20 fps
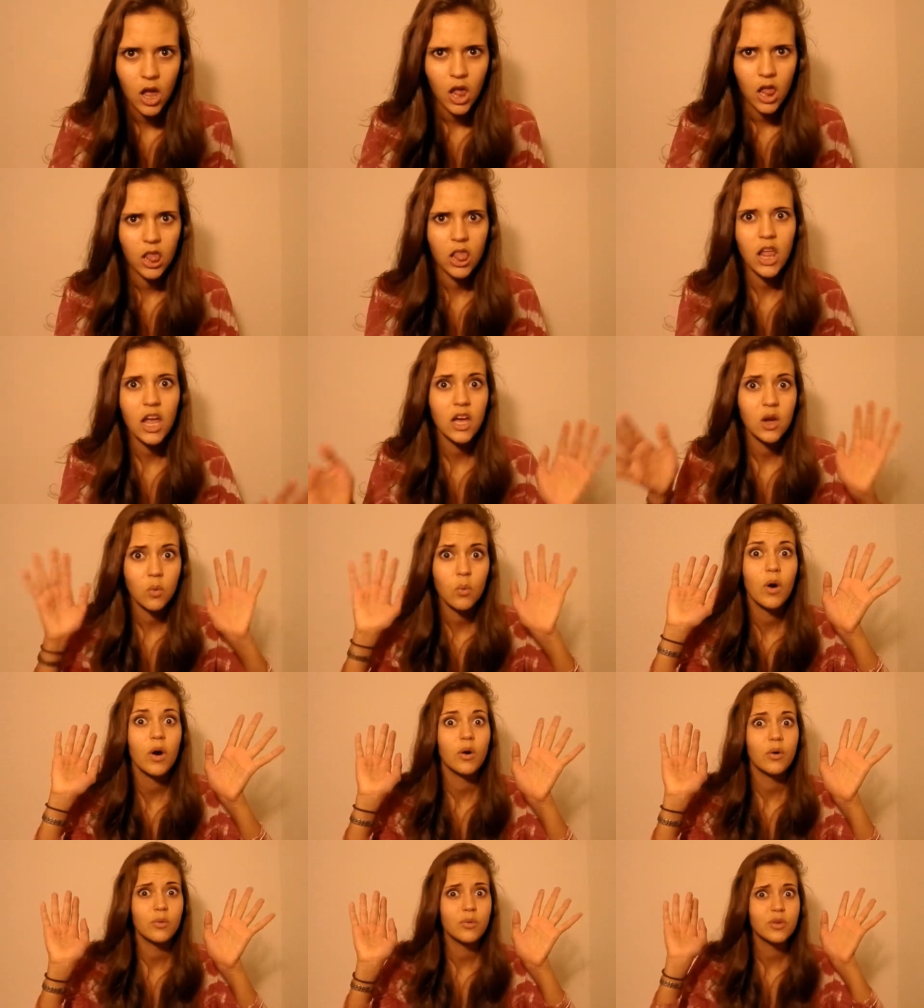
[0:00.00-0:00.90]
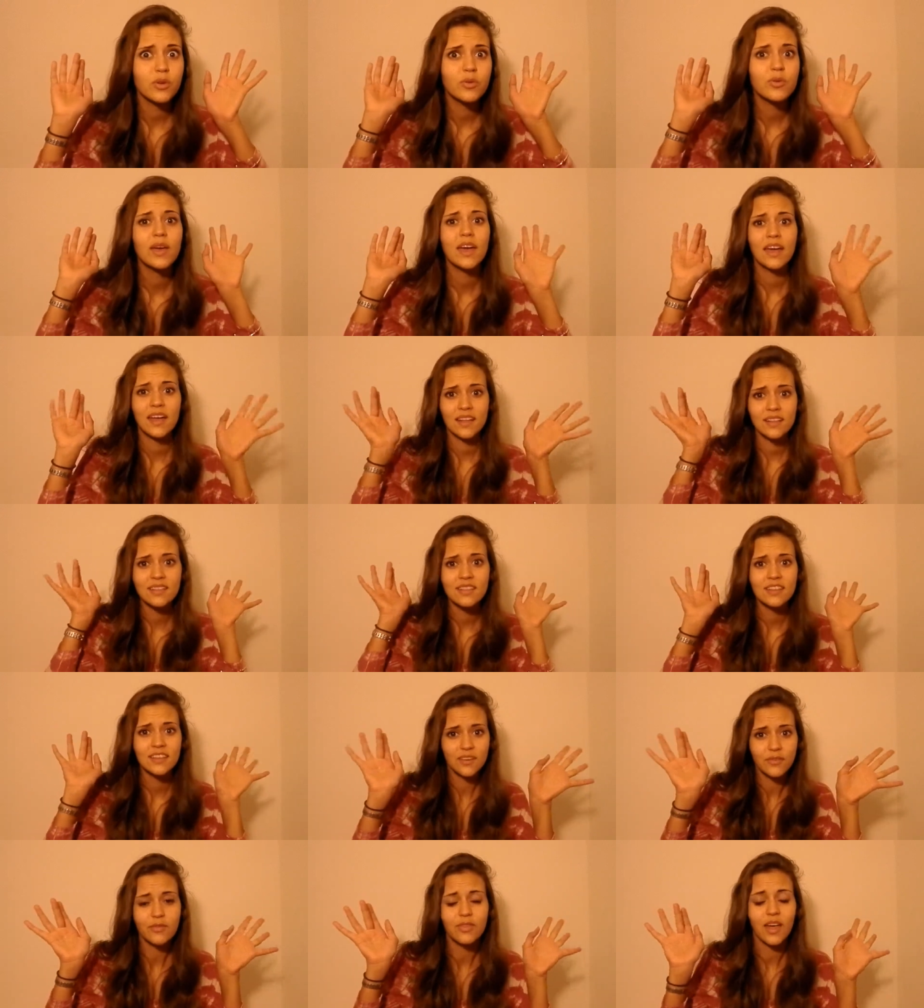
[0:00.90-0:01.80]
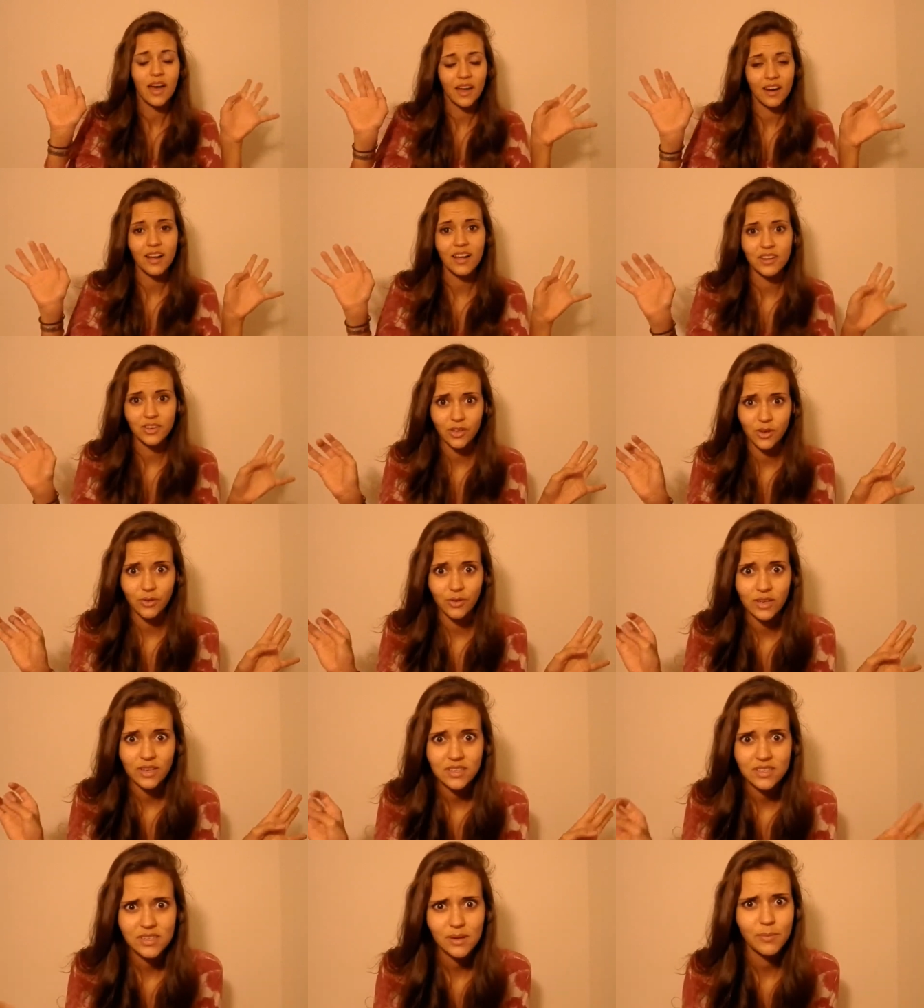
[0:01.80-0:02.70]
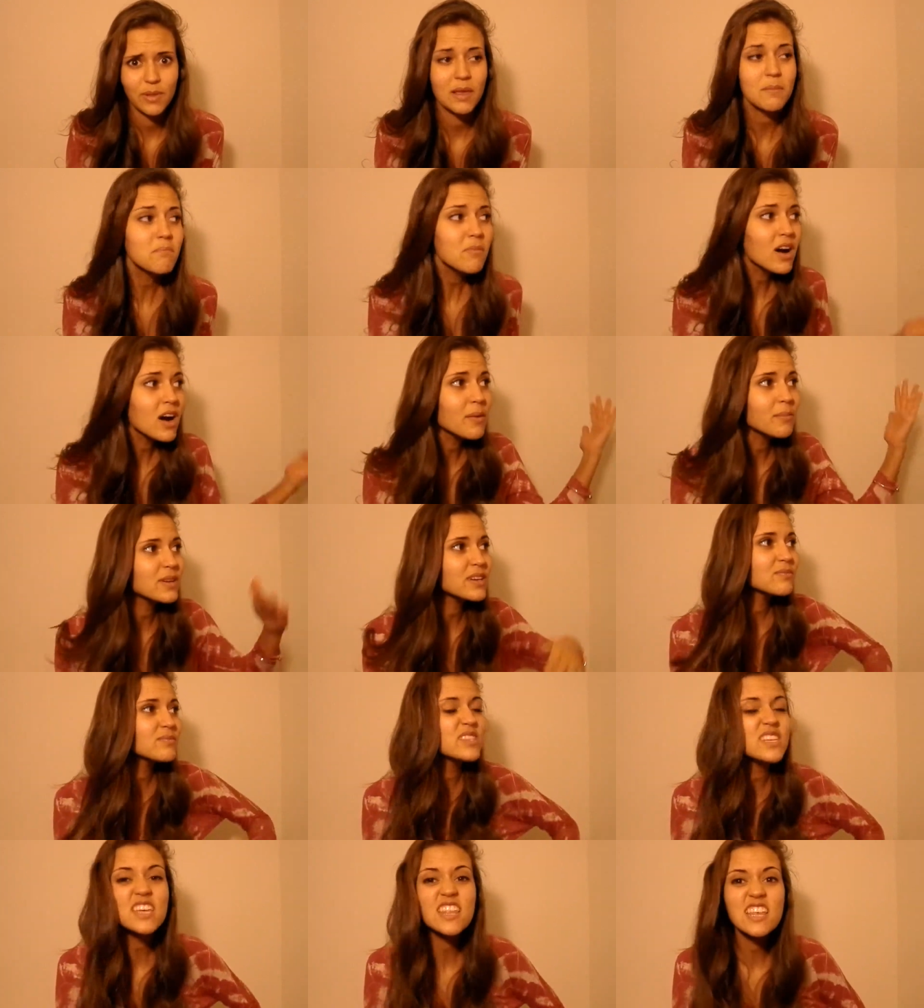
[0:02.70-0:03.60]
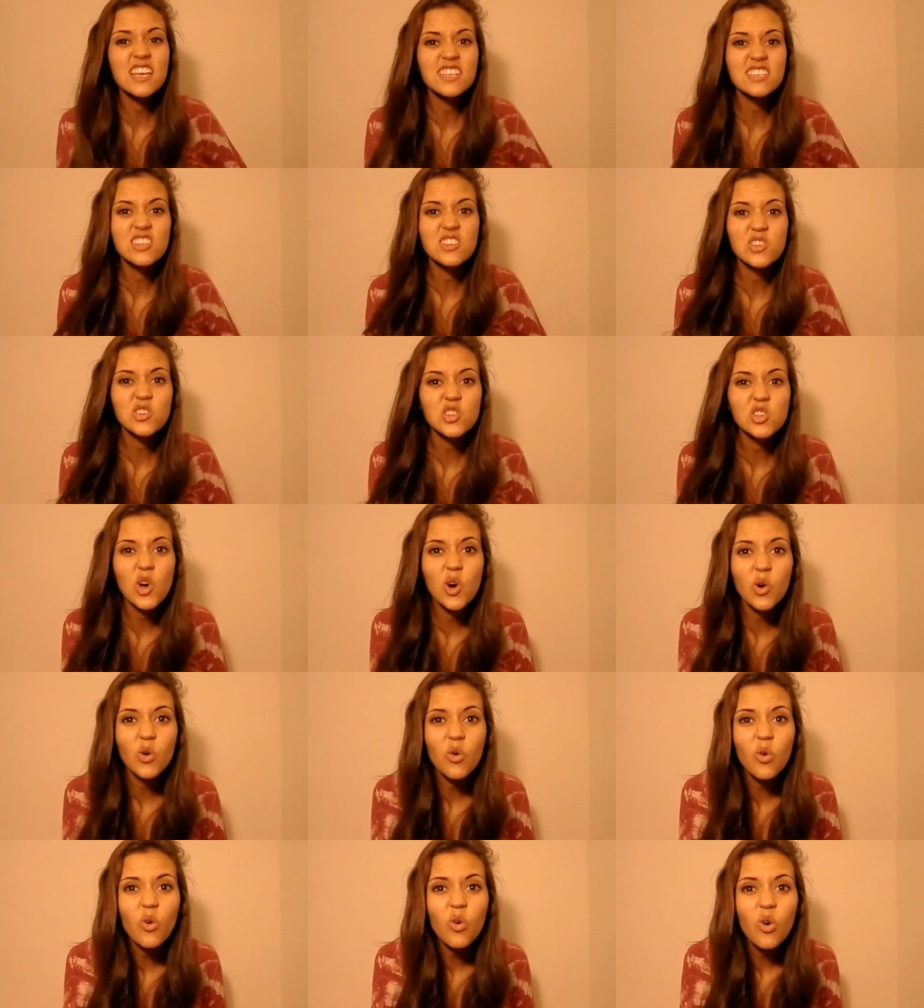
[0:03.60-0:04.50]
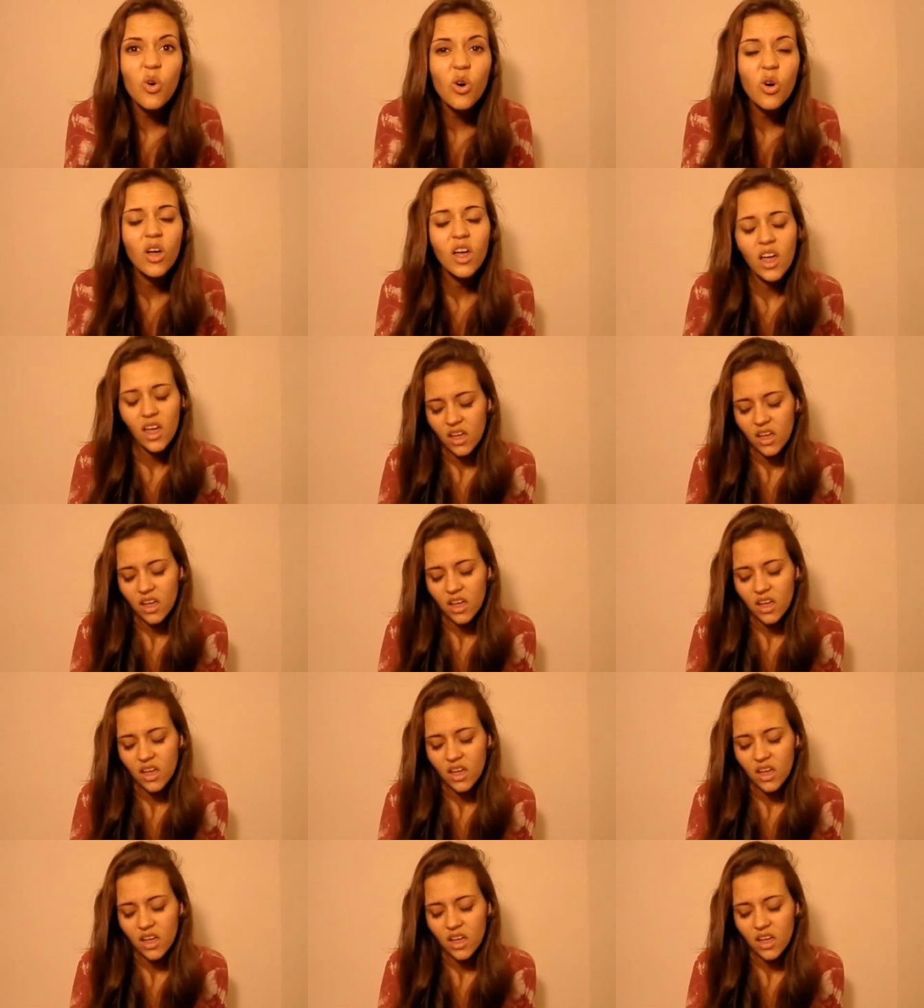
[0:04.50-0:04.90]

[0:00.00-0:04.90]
Like, whoa, you can't leave that unnoticed. I'm like, Mom, come see this. This is so cool.